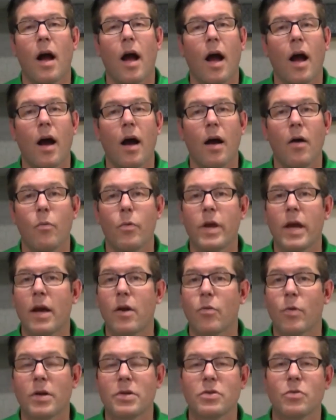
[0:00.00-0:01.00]
Uh, we
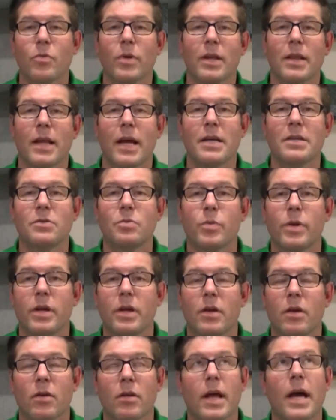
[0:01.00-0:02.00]
had a renter rent last
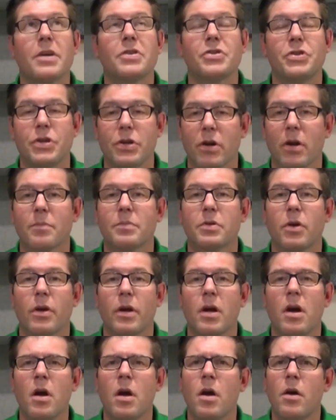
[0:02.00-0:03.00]
week, or last year, I'm sorry,